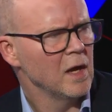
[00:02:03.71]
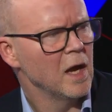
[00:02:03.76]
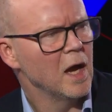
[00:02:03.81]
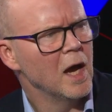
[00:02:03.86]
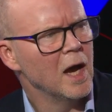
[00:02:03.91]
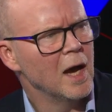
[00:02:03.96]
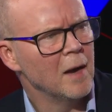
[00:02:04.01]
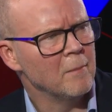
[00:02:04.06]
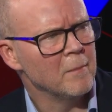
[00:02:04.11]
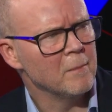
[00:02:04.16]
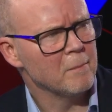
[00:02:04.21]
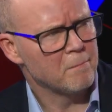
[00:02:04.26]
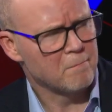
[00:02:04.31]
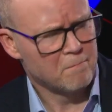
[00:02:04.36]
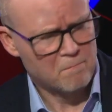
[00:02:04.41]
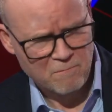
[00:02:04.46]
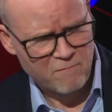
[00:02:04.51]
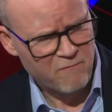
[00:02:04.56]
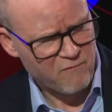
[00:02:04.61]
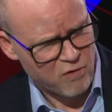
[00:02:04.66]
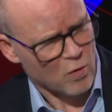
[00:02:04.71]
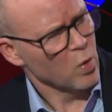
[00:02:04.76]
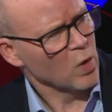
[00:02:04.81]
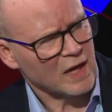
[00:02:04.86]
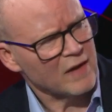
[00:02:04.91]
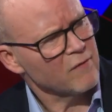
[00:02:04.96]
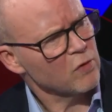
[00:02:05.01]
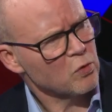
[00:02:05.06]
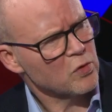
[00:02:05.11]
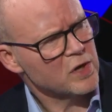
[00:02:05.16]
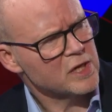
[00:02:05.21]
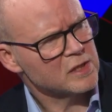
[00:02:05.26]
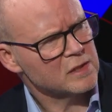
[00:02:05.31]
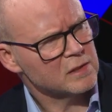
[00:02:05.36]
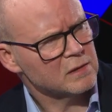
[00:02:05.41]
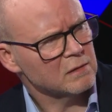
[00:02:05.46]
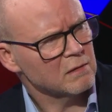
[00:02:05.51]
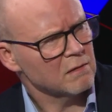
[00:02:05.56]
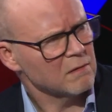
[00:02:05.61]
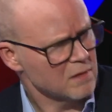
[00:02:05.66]
um, for whatever
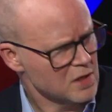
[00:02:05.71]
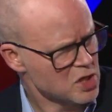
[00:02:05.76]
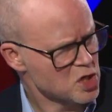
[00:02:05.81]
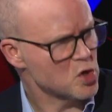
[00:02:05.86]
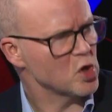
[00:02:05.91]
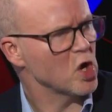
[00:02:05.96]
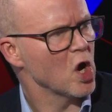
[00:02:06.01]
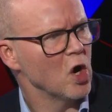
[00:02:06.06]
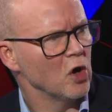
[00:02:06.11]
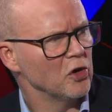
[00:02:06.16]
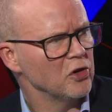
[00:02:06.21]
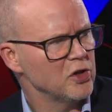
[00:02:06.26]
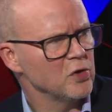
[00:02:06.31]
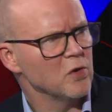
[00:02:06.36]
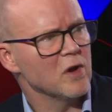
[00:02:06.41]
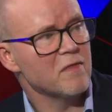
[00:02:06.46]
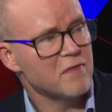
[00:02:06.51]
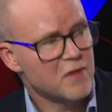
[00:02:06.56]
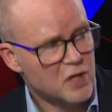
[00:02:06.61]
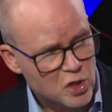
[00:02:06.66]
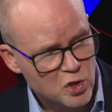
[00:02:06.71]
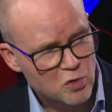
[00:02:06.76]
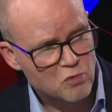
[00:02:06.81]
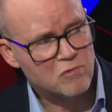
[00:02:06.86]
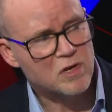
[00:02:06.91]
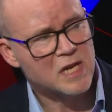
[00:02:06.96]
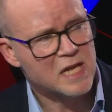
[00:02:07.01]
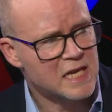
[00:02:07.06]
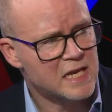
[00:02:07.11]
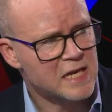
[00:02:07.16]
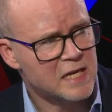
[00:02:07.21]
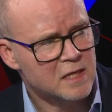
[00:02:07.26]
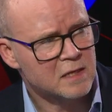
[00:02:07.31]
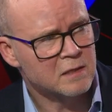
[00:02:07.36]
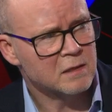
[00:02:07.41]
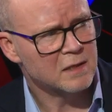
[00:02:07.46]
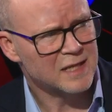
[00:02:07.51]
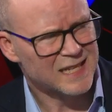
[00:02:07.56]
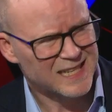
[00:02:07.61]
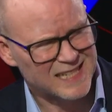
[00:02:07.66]
reason, that you can't do it, that you
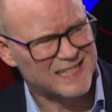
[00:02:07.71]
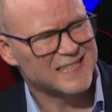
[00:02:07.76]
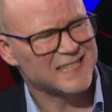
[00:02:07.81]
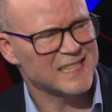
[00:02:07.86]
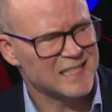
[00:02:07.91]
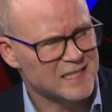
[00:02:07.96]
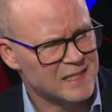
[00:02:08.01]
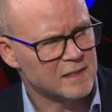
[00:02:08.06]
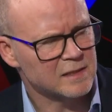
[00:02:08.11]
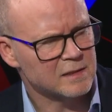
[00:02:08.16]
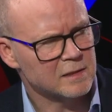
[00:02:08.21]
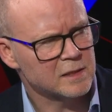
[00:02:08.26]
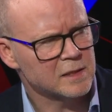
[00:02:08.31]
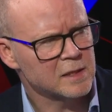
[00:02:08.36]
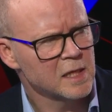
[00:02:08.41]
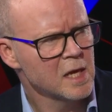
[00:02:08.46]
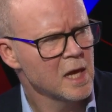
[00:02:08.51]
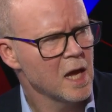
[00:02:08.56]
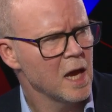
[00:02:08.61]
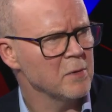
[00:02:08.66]
need assistance.